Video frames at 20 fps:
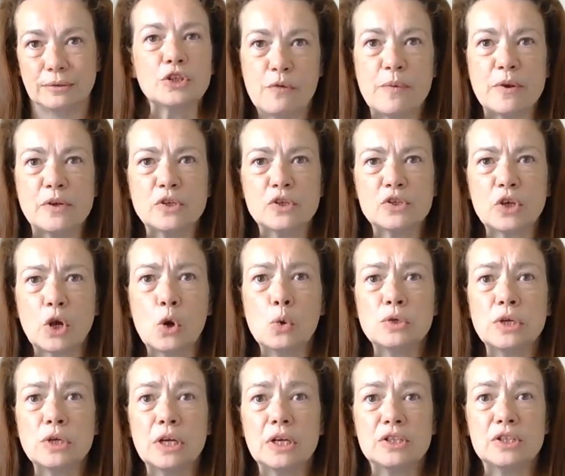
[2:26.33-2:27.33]
We've been
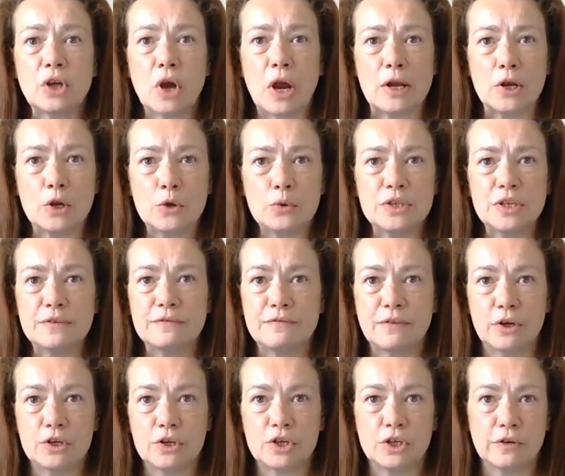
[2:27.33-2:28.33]
sold a diluted
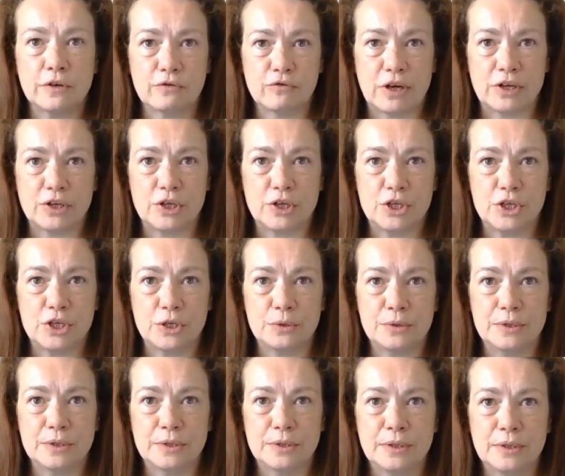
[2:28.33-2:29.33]
version of gratitude.